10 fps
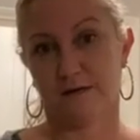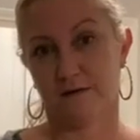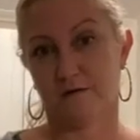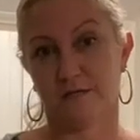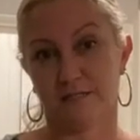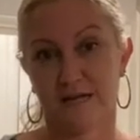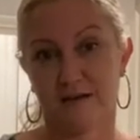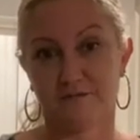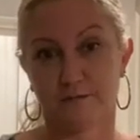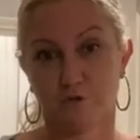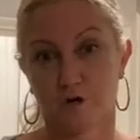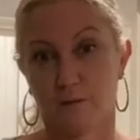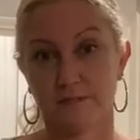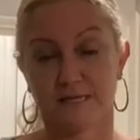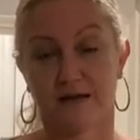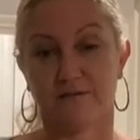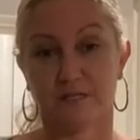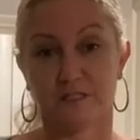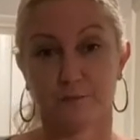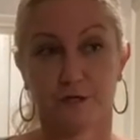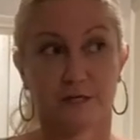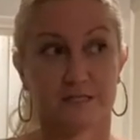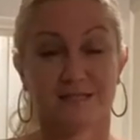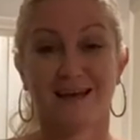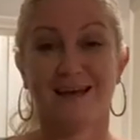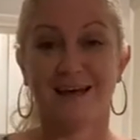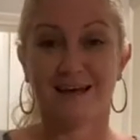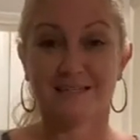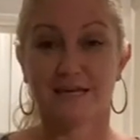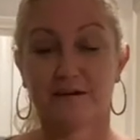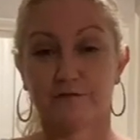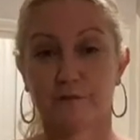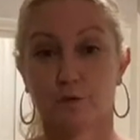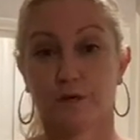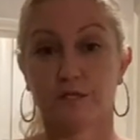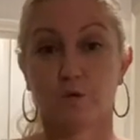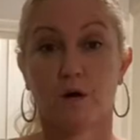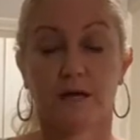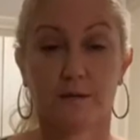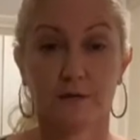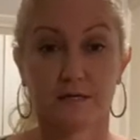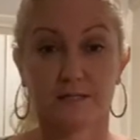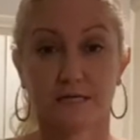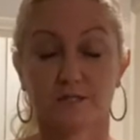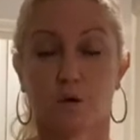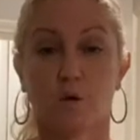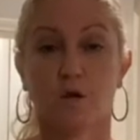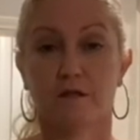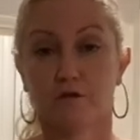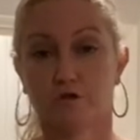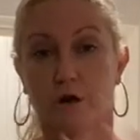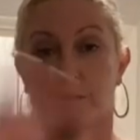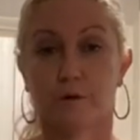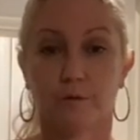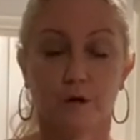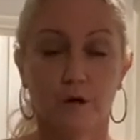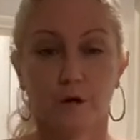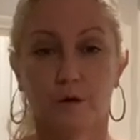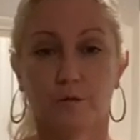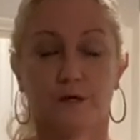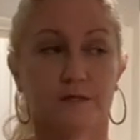who doesn't have some traumas they haven't experienced aside from 2020, because that's a whole other trauma we're